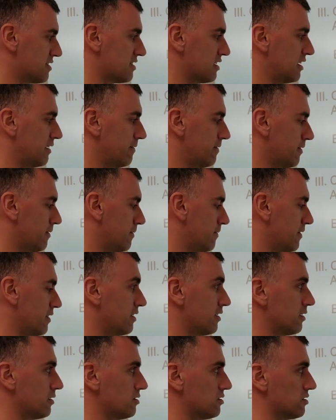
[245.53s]
significant
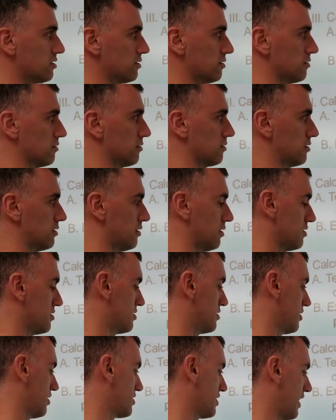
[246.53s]
figures because
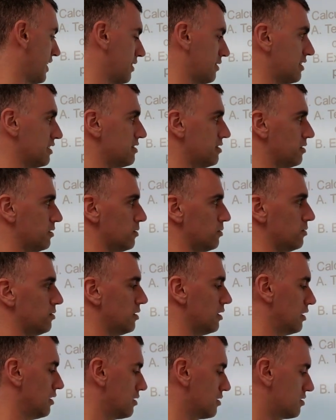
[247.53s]
it's exactly 2.
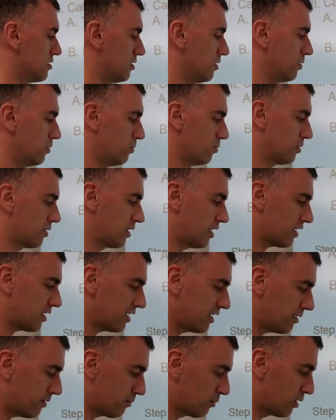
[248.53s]
So we're not
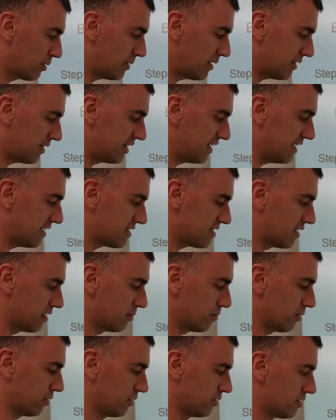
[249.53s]
going to worry about these
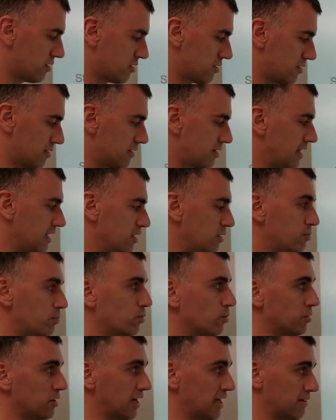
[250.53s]
numbers that you
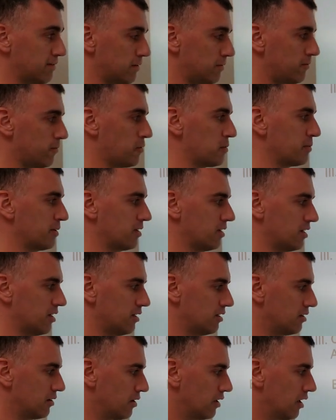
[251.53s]
pull out of a formula.
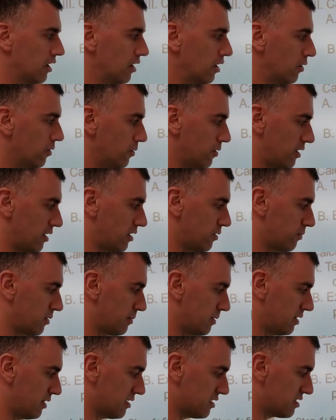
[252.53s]
We're not going to
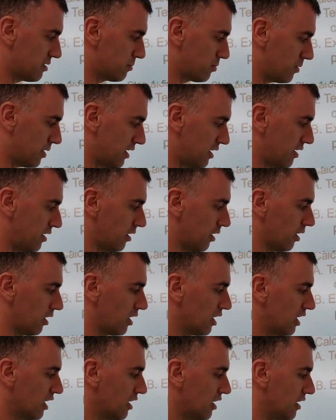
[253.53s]
worry about this number right here.
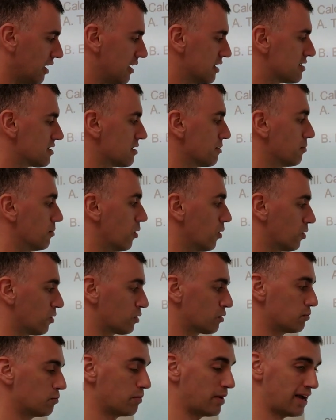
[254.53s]
It's the
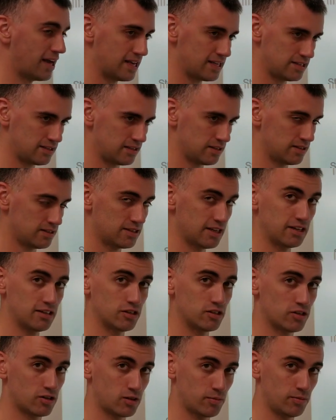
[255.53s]
molar masses that
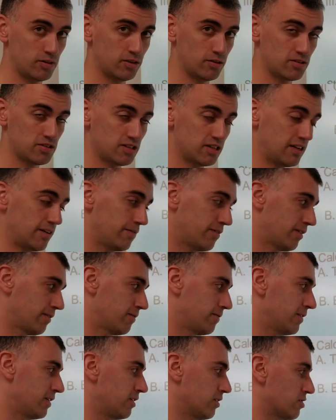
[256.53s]
determine your significant
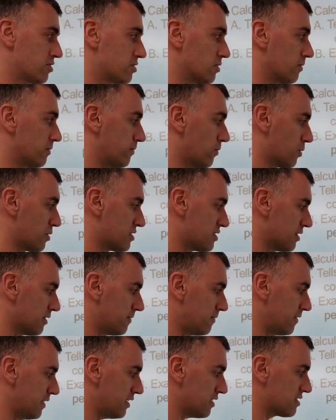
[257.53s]
figures. So 4 sig
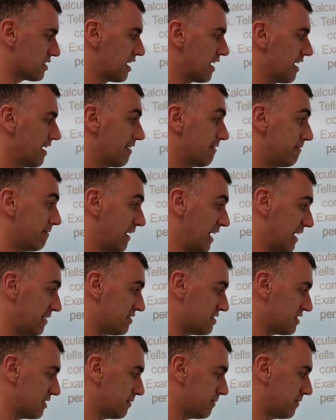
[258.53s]
figs, 5
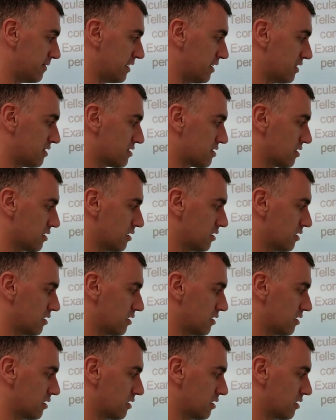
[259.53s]
sig figs,